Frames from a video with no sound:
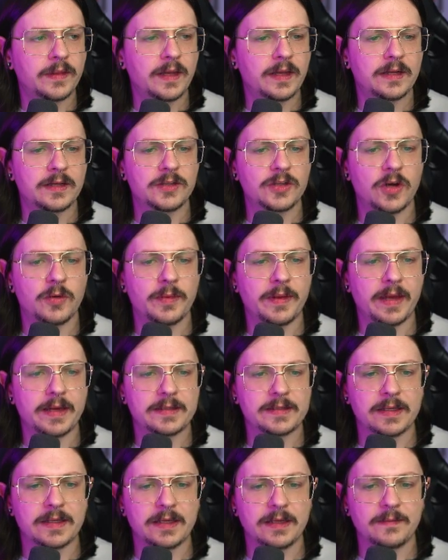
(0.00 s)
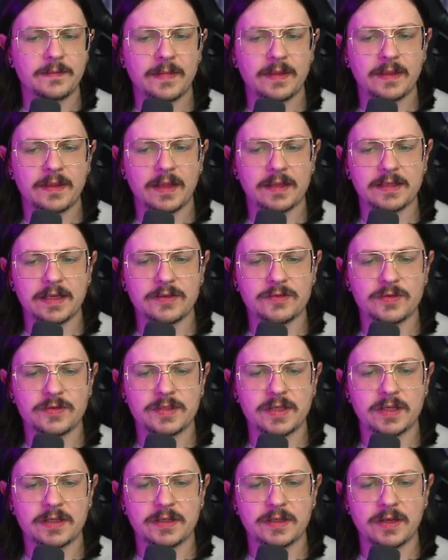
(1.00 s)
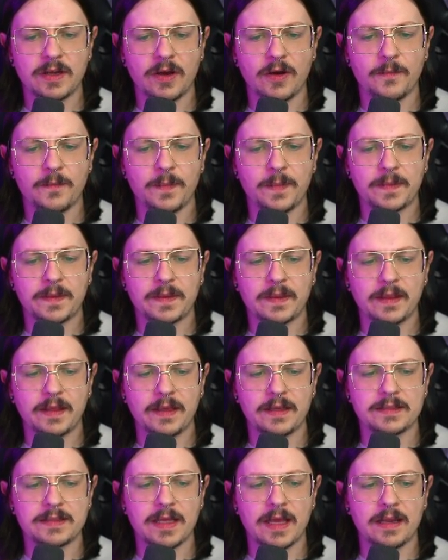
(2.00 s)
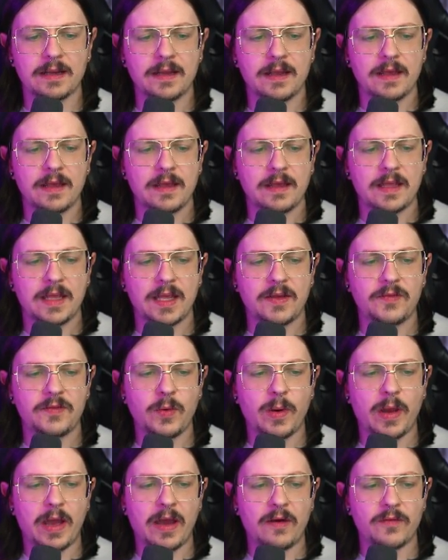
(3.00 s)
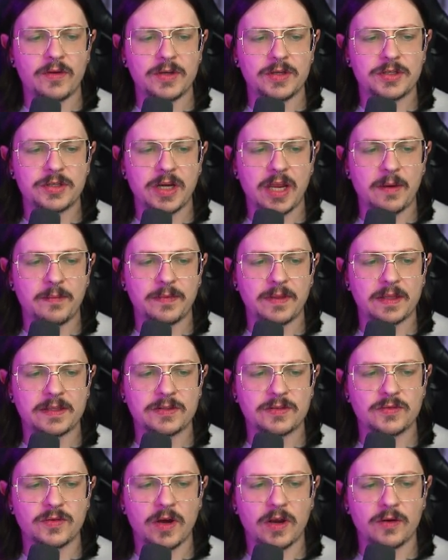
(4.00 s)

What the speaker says: in Adobe XD that's interesting to know is that if you have a shape that's drawn